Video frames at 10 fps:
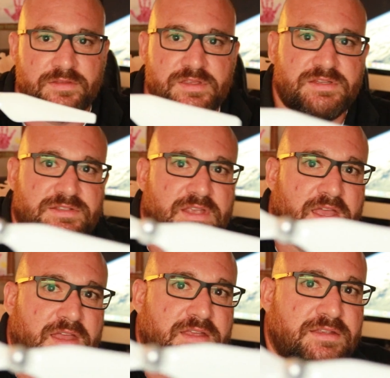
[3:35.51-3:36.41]
these
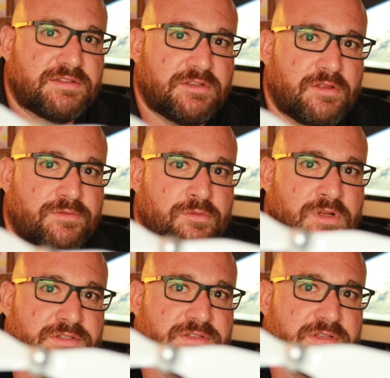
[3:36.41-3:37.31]
silver
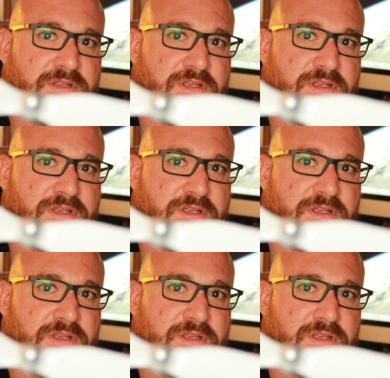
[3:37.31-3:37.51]
ones,